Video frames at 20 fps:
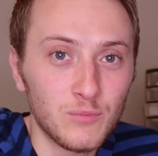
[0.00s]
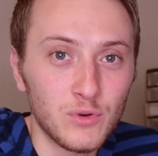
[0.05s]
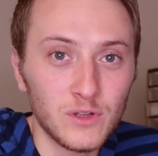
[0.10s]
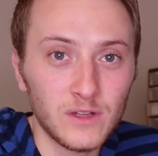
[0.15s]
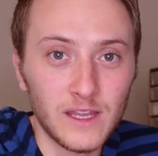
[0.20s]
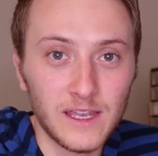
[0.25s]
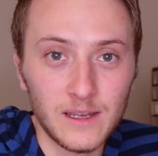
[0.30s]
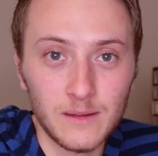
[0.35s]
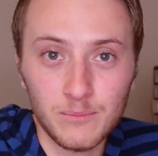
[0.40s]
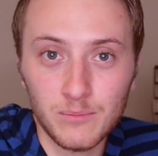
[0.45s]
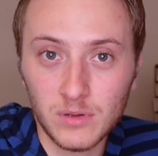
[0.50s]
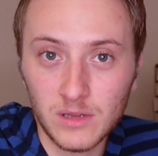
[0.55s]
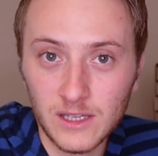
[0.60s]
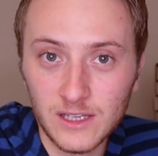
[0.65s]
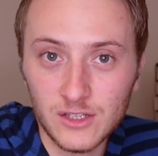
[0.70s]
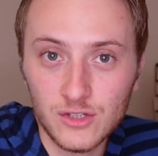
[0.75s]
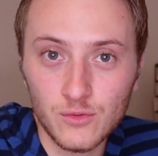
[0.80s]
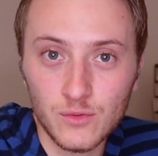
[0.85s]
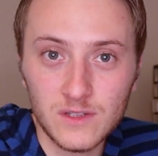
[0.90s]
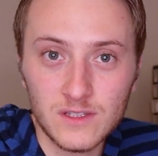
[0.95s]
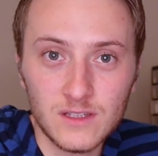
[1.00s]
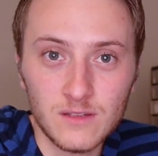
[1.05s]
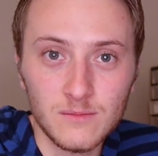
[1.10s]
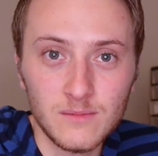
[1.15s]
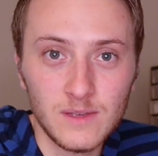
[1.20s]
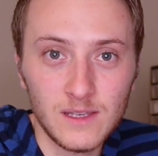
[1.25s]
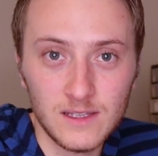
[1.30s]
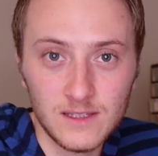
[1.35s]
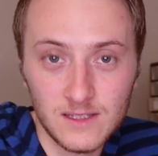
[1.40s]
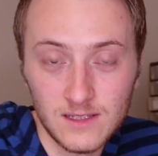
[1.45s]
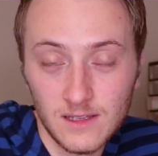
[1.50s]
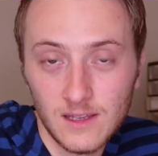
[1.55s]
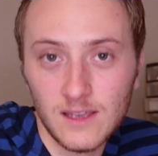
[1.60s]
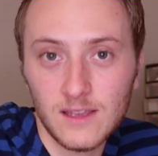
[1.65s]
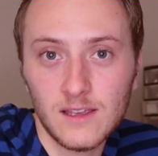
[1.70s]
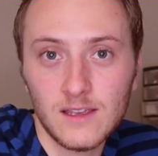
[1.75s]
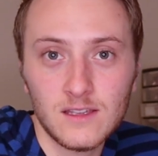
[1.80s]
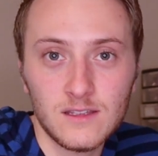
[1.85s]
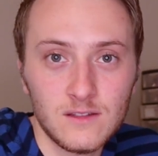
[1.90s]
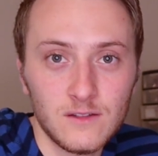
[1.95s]
put like plagiarism
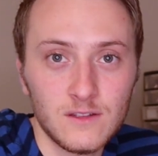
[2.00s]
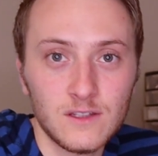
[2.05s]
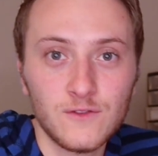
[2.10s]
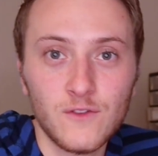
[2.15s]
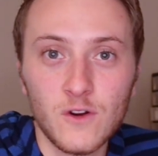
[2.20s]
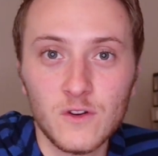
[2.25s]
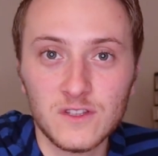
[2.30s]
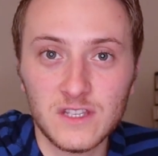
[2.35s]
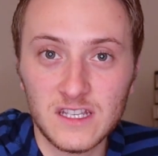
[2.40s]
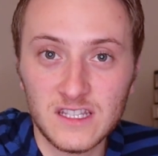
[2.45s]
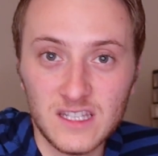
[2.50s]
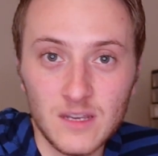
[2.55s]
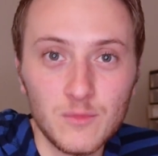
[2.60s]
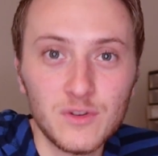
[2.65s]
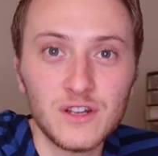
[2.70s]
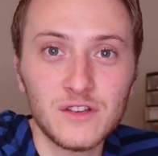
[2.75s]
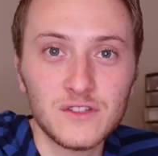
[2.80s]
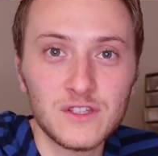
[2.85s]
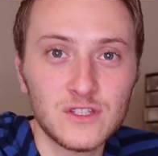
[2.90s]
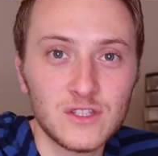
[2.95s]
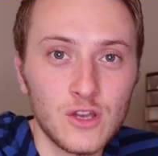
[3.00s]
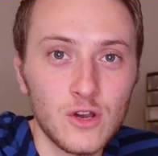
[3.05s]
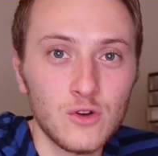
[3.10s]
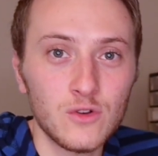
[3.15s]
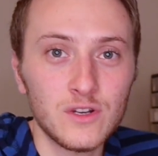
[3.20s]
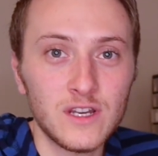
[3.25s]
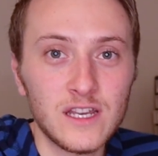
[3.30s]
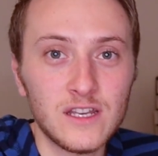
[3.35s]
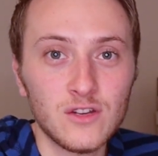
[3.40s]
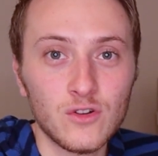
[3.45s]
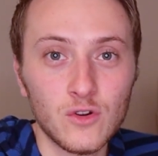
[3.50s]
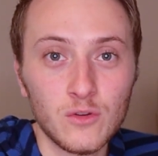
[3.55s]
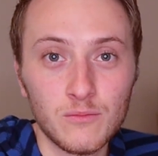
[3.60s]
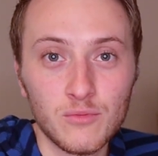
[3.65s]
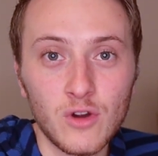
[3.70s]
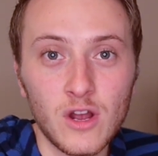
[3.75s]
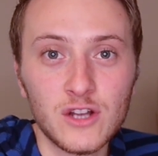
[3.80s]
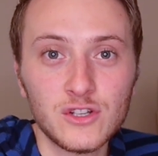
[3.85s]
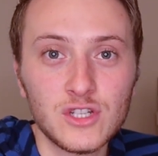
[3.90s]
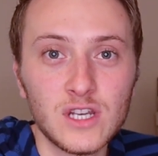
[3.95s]
as far as like someone else's code in your own
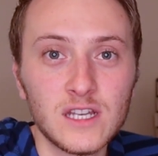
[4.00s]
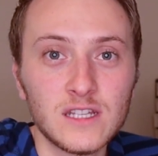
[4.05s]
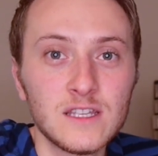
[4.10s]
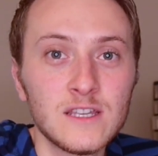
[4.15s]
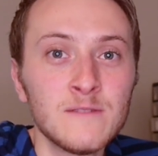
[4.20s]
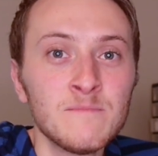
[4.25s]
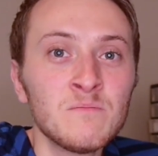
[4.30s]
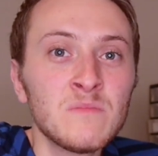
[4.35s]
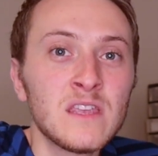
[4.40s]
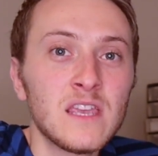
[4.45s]
project.